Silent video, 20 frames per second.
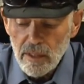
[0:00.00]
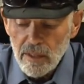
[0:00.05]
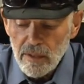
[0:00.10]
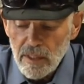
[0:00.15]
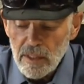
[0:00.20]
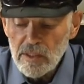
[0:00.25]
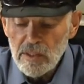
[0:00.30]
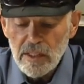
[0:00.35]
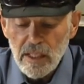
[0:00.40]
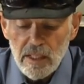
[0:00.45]

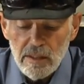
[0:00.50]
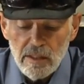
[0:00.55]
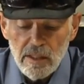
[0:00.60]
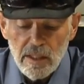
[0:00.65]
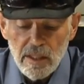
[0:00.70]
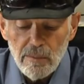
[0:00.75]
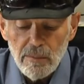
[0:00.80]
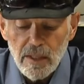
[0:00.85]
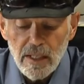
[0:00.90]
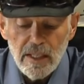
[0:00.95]
they said to
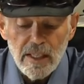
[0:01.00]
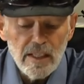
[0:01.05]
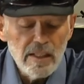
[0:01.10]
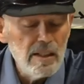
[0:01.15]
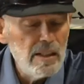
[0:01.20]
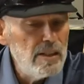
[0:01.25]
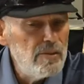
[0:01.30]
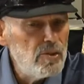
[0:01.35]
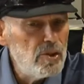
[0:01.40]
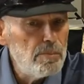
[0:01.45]
him that he had
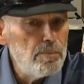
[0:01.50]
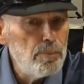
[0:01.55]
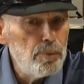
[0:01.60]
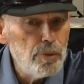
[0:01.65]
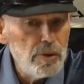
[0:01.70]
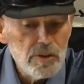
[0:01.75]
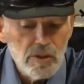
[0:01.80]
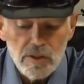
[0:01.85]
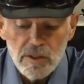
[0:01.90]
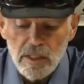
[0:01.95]
lived a
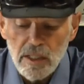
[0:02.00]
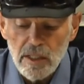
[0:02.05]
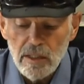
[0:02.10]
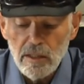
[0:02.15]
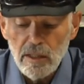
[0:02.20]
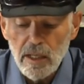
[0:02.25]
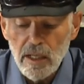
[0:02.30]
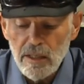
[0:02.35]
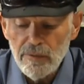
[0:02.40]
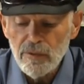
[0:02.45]
pristine
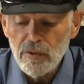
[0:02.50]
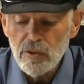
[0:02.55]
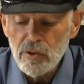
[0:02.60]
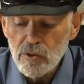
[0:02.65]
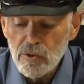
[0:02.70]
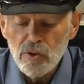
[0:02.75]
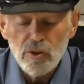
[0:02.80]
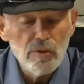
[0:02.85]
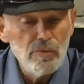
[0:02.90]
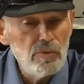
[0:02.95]
life and
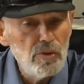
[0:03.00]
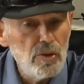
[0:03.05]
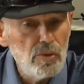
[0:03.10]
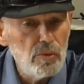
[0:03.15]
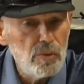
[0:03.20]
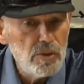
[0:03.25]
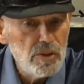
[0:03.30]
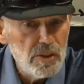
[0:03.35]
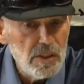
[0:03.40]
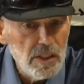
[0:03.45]
deserved to
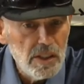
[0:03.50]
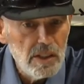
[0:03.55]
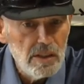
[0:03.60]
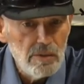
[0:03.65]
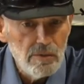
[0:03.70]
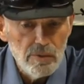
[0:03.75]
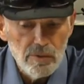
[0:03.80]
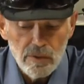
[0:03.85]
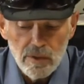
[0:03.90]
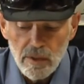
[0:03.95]

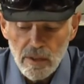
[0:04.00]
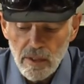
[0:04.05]
receive